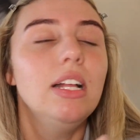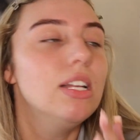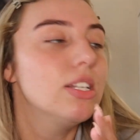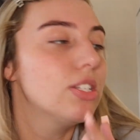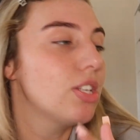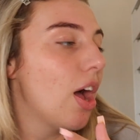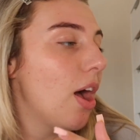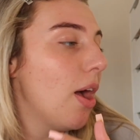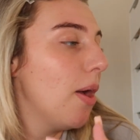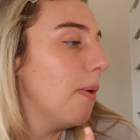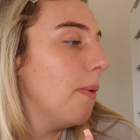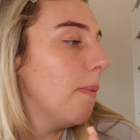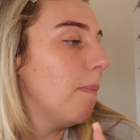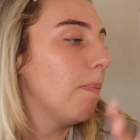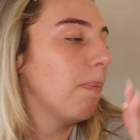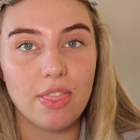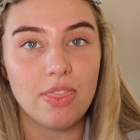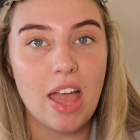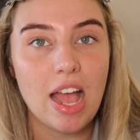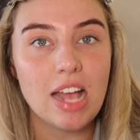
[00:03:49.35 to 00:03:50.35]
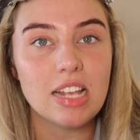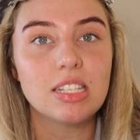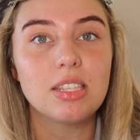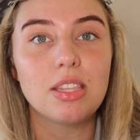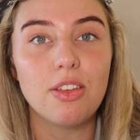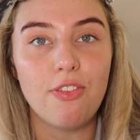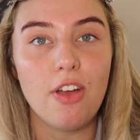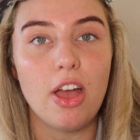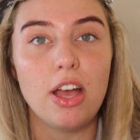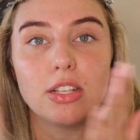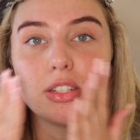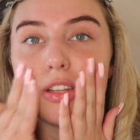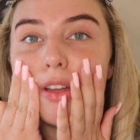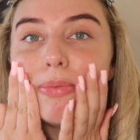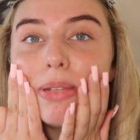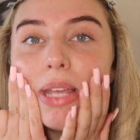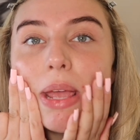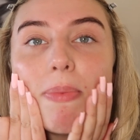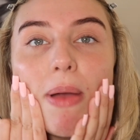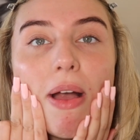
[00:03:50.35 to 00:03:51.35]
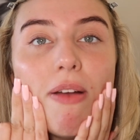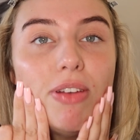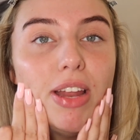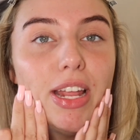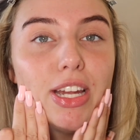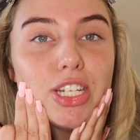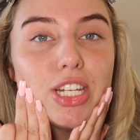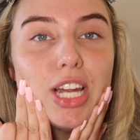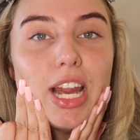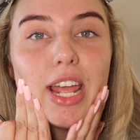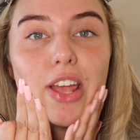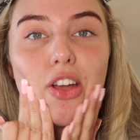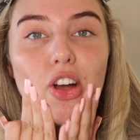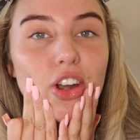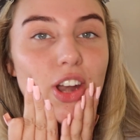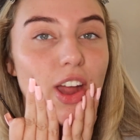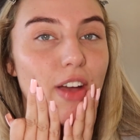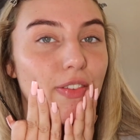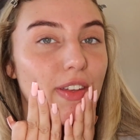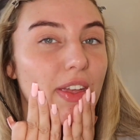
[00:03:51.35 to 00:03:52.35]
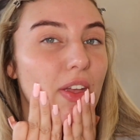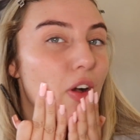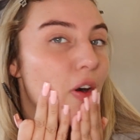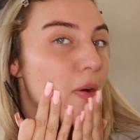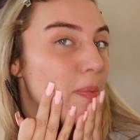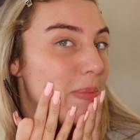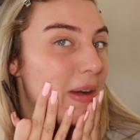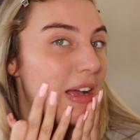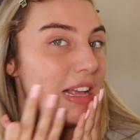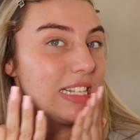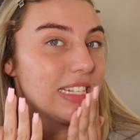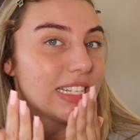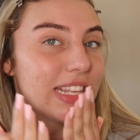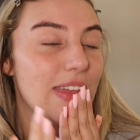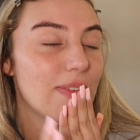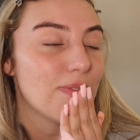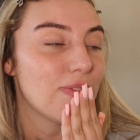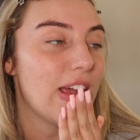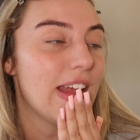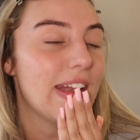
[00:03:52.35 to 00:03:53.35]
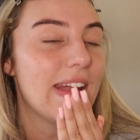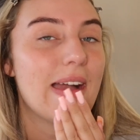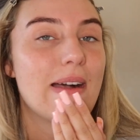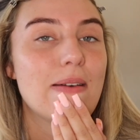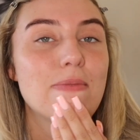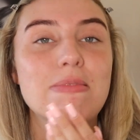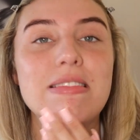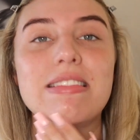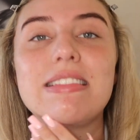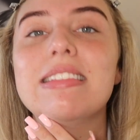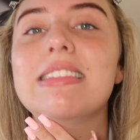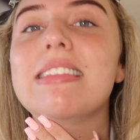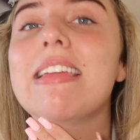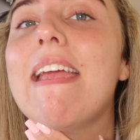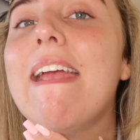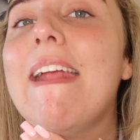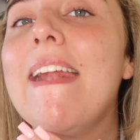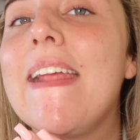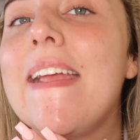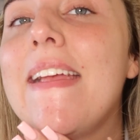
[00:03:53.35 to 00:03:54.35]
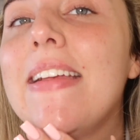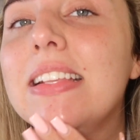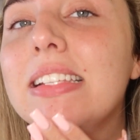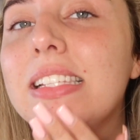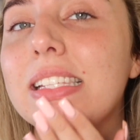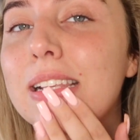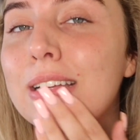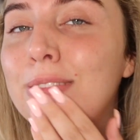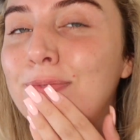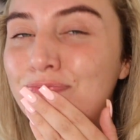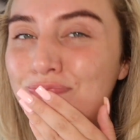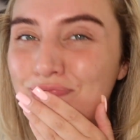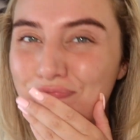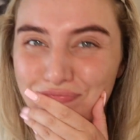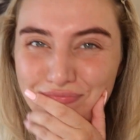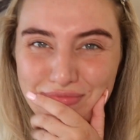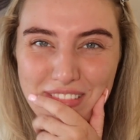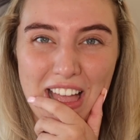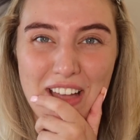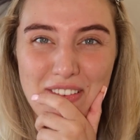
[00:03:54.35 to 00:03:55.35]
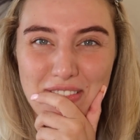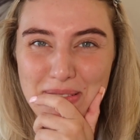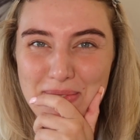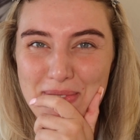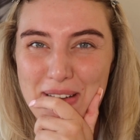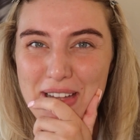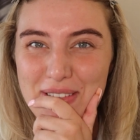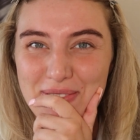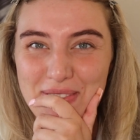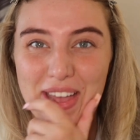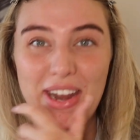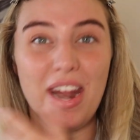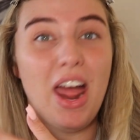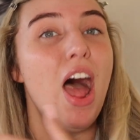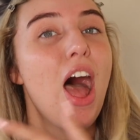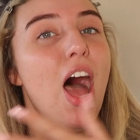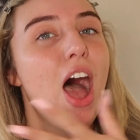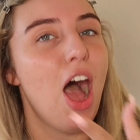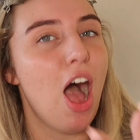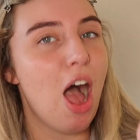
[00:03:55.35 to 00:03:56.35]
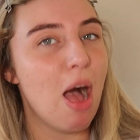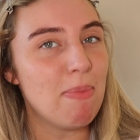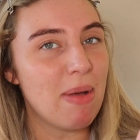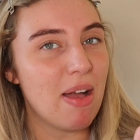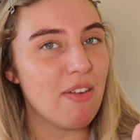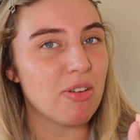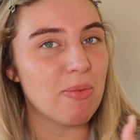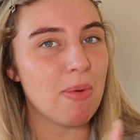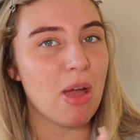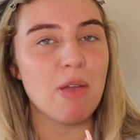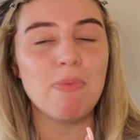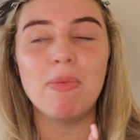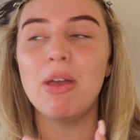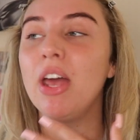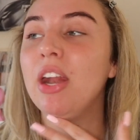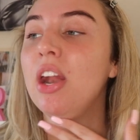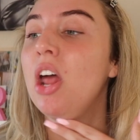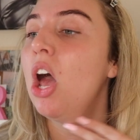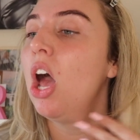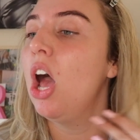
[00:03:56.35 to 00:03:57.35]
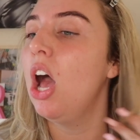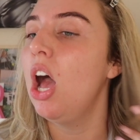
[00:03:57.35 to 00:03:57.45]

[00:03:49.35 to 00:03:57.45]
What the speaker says: So that's the first top tip. I've literally got nothing on my skin right now. My skin is having a moment. I'm having a moment.